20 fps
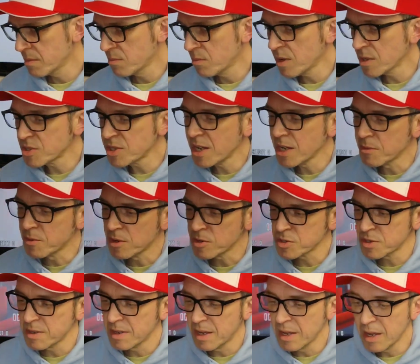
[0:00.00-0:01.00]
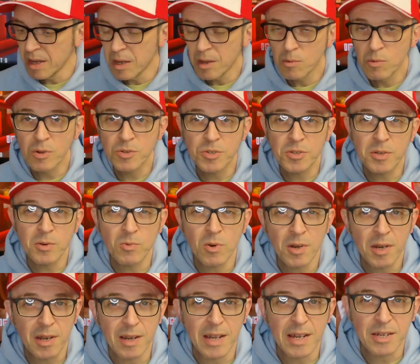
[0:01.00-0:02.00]
Well, I'll tell you what, we'll do the
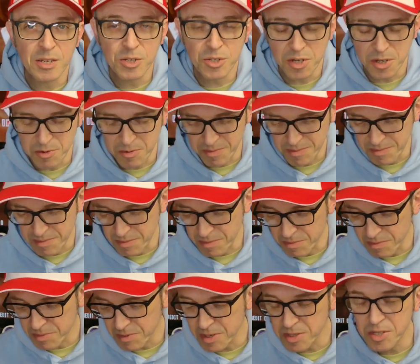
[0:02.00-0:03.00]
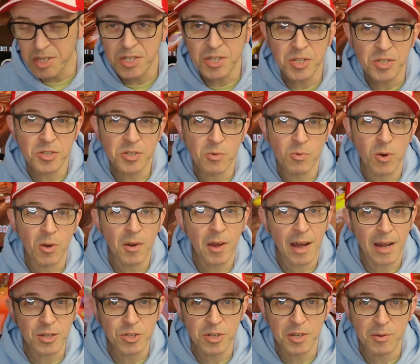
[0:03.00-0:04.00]
one it links to. This is the one I
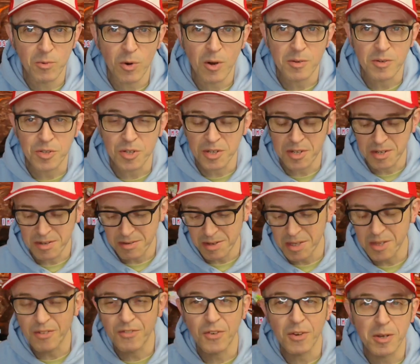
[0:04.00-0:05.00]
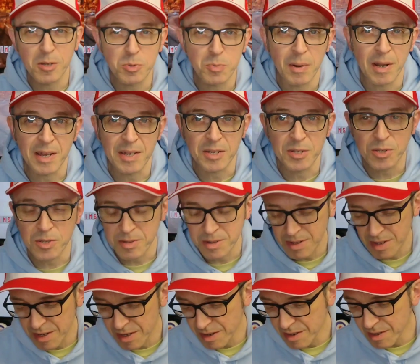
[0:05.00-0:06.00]
actually wanted in the first place,
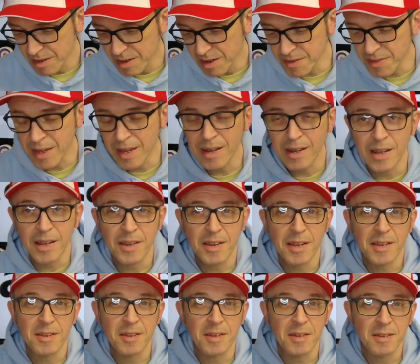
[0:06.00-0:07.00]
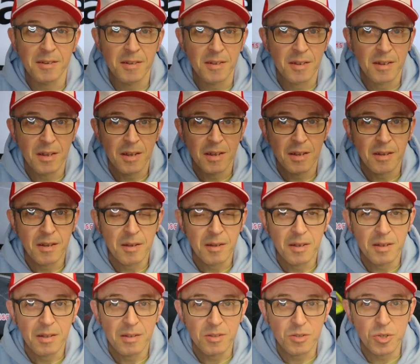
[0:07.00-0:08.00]
and that led Eddie
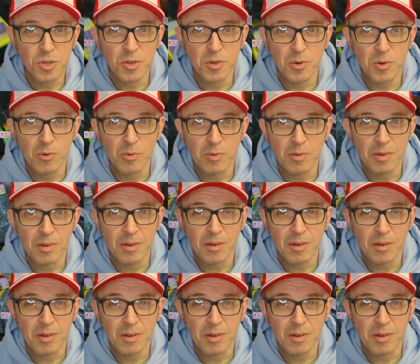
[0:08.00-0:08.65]
to